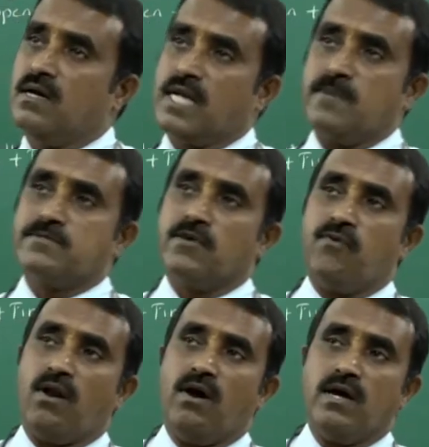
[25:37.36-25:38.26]
types of
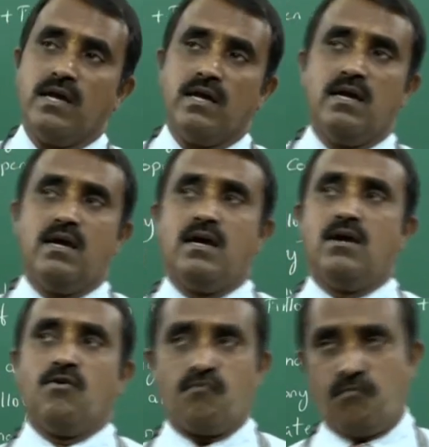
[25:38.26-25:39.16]
alloy,
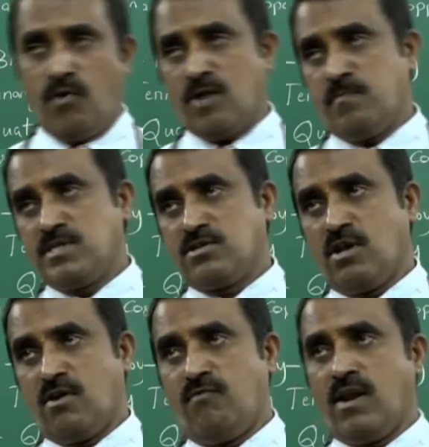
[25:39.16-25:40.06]
formation
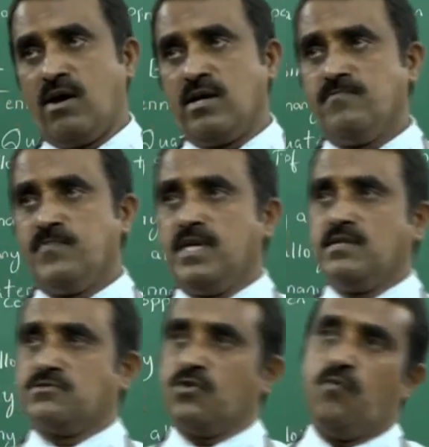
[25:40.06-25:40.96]
of alloy.
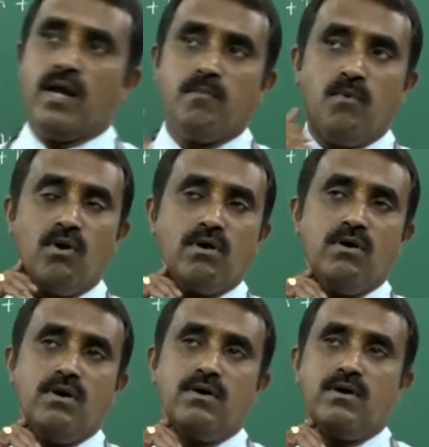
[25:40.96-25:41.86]
So one
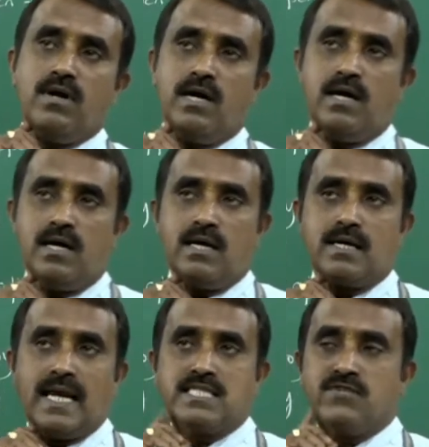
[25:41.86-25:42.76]
more
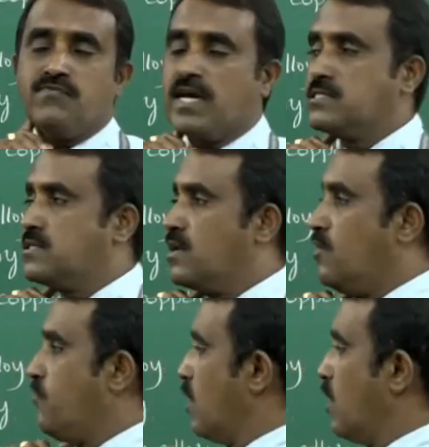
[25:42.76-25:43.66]
classification
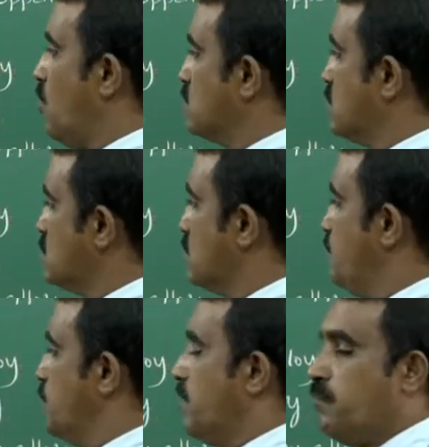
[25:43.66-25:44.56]
of alloys is
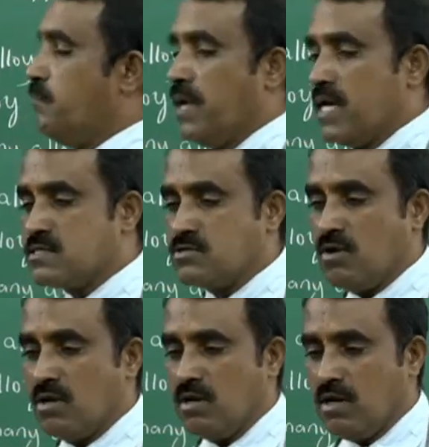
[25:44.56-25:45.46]
based
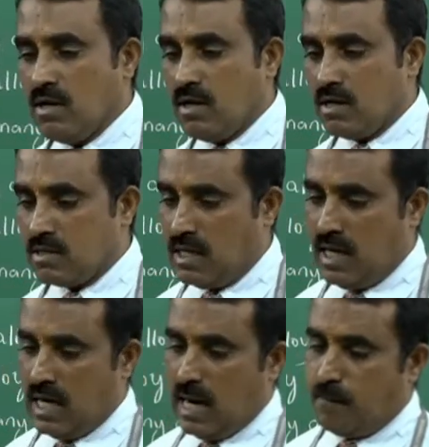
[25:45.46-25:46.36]
on the
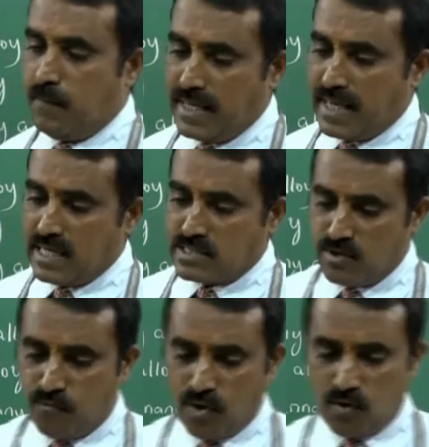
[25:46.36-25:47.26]
application
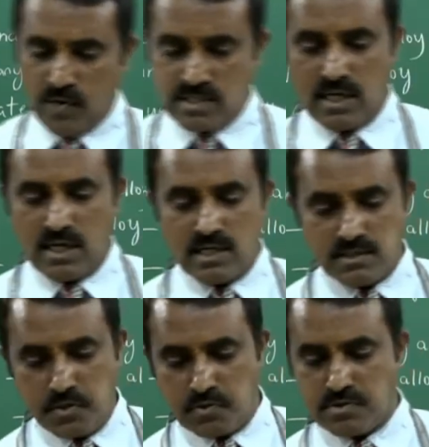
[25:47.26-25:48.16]
for which it
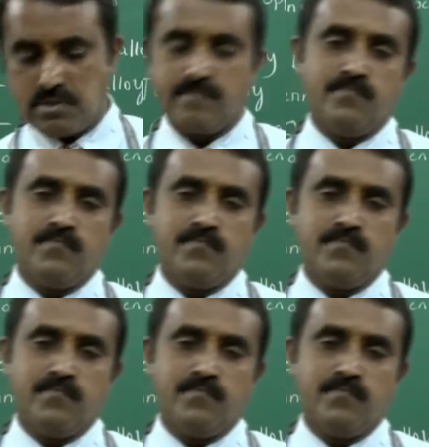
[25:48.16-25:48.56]
is used.